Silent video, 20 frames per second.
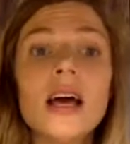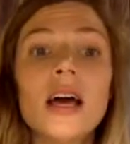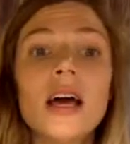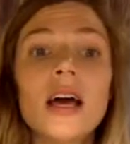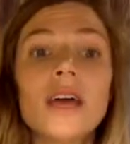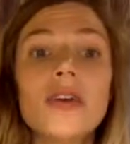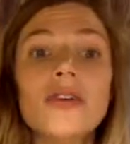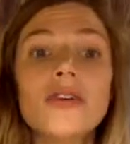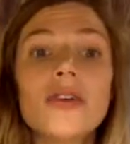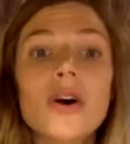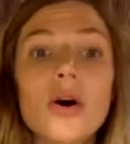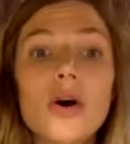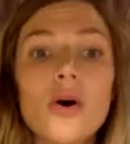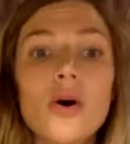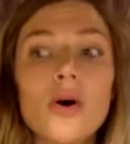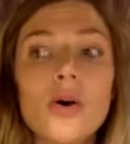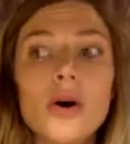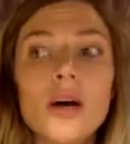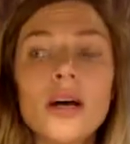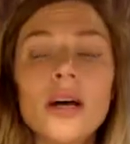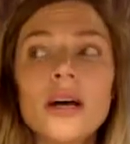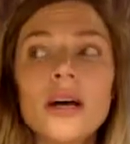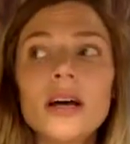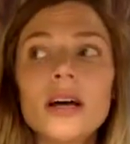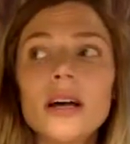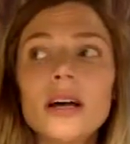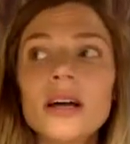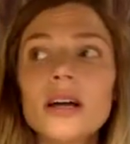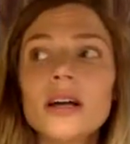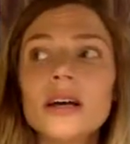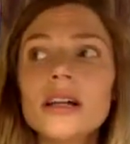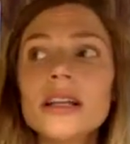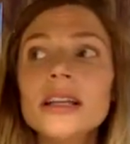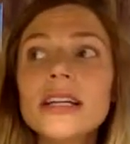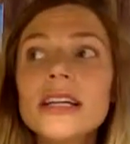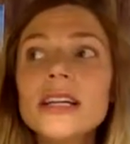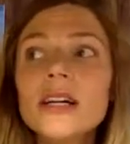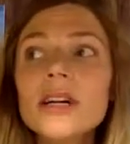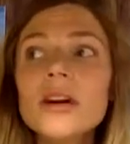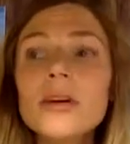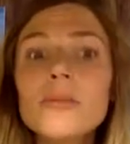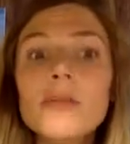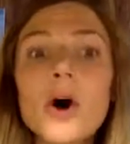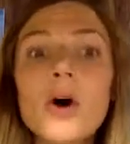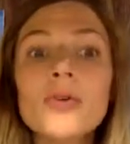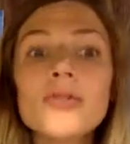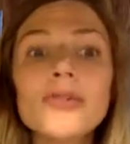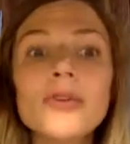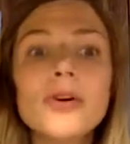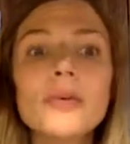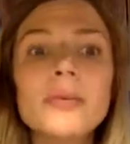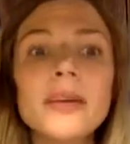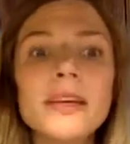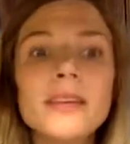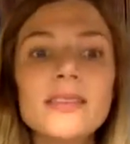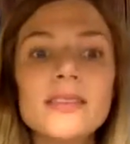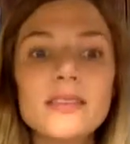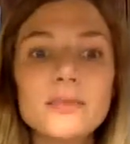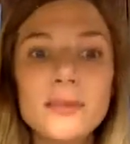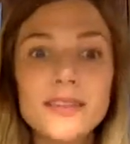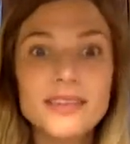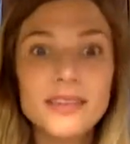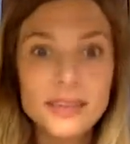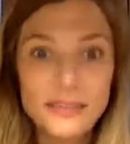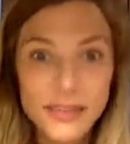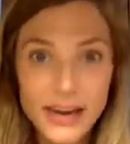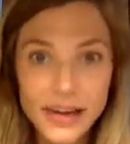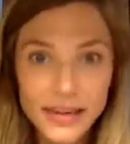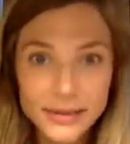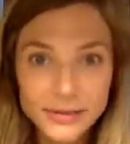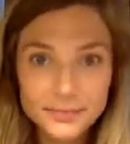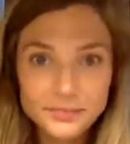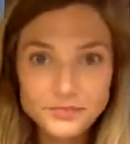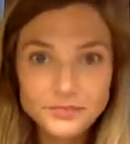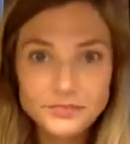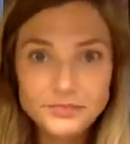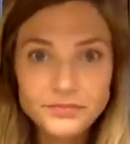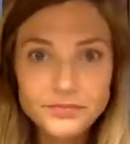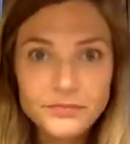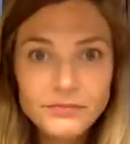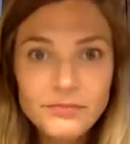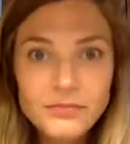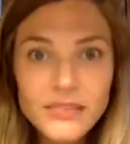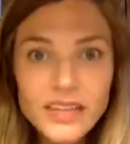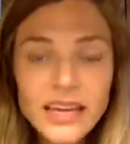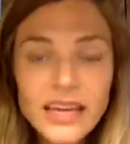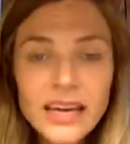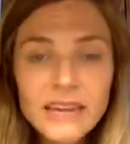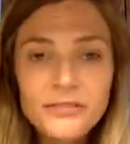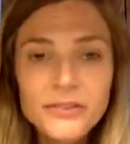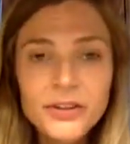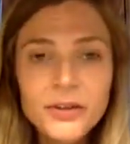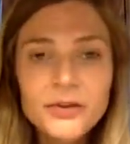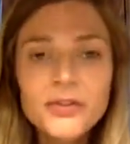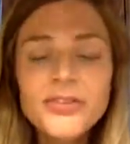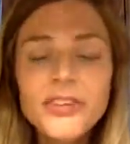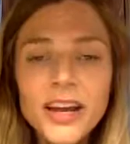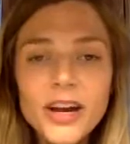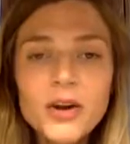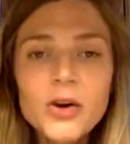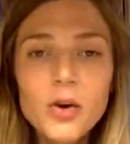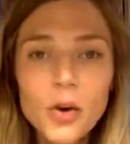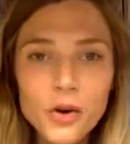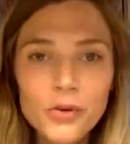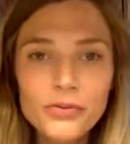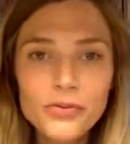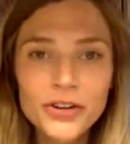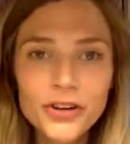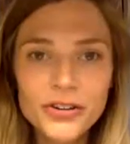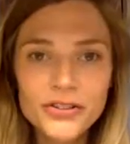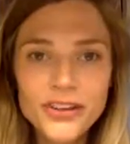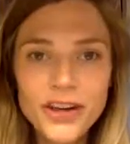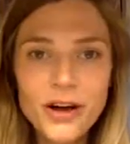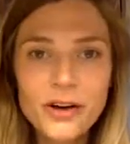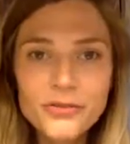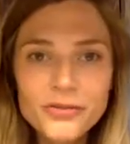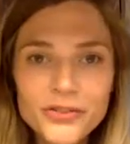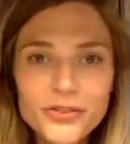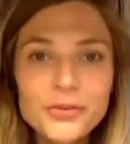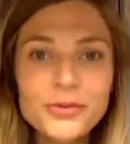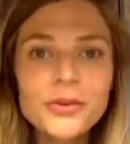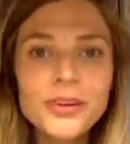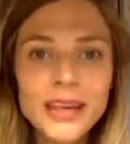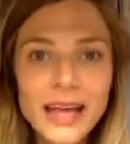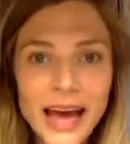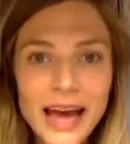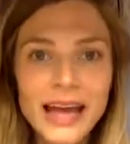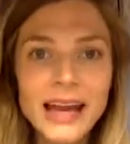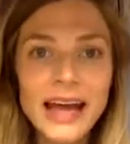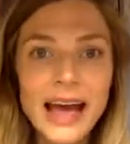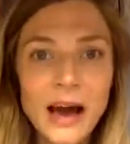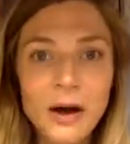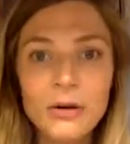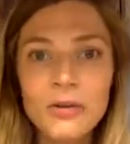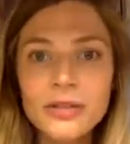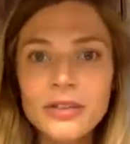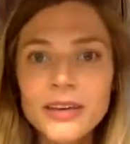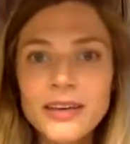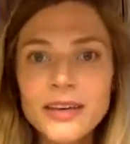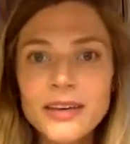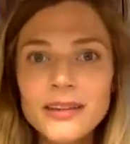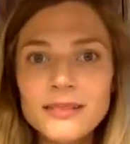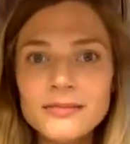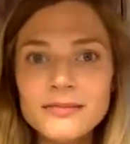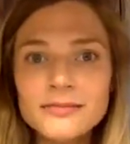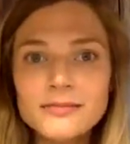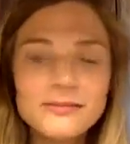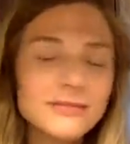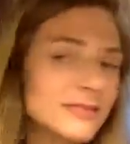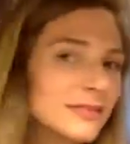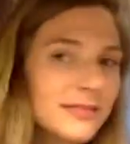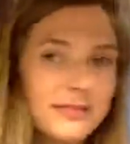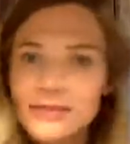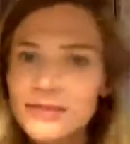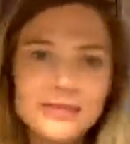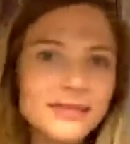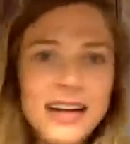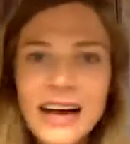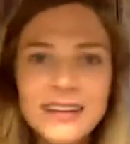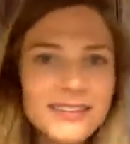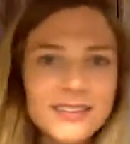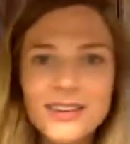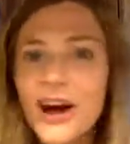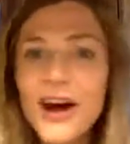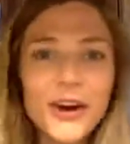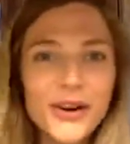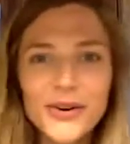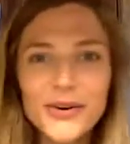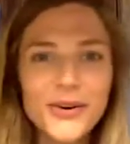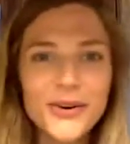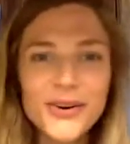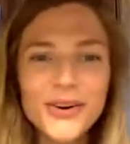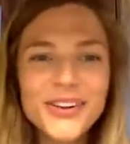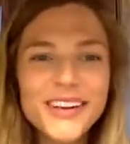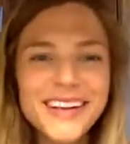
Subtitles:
So clear also means specific. If you set a goal for yourself to get healthy, that's not a goal.